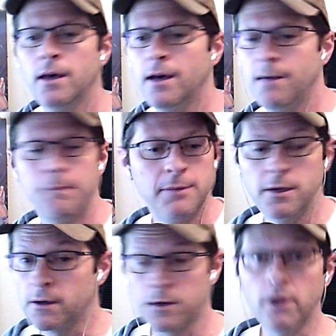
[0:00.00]
maybe
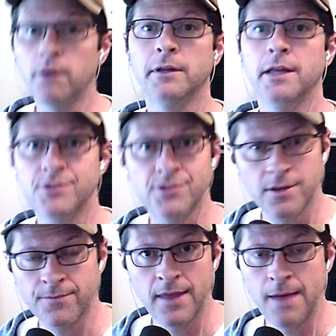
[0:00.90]
a current relationship
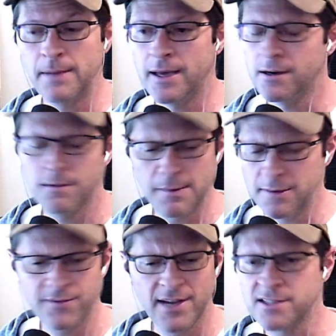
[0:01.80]
for that matter, or maybe
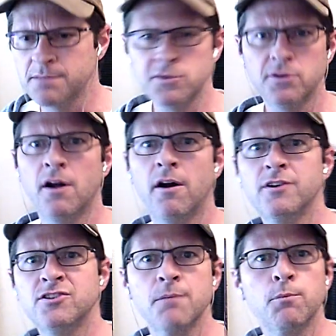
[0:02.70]
you've got some sort of
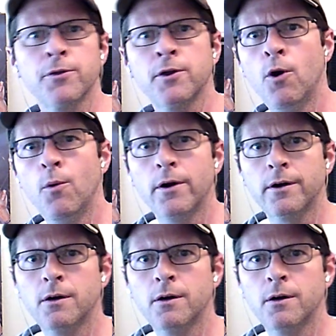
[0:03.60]
hardship with a coworker,